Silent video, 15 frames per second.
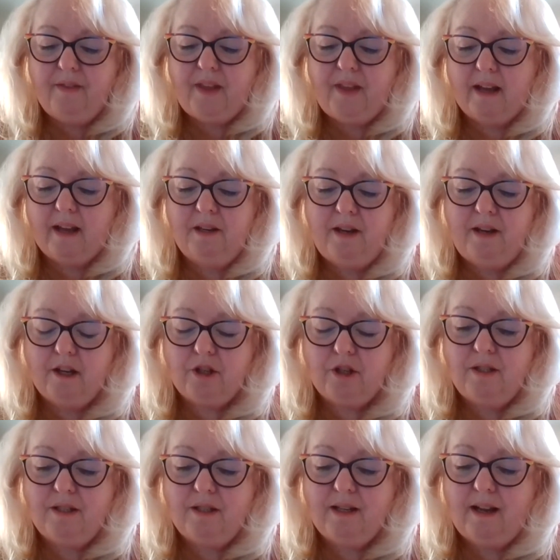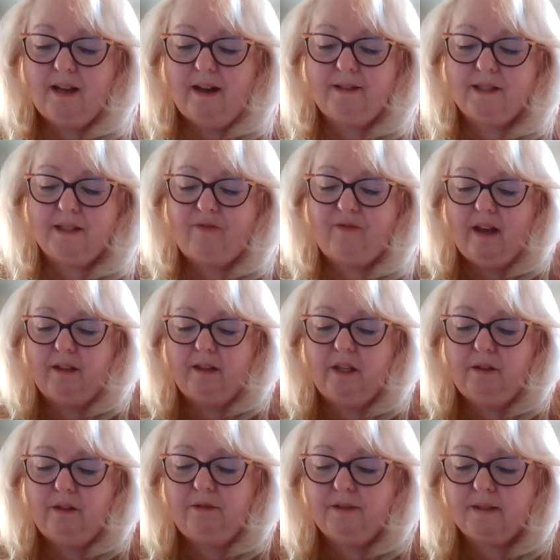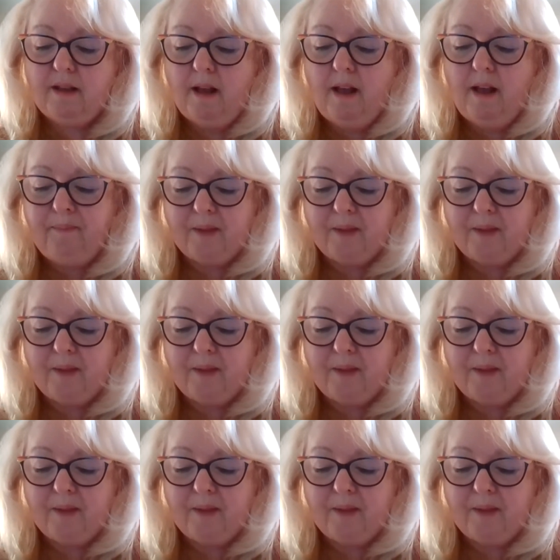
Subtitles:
that connection to goddess values.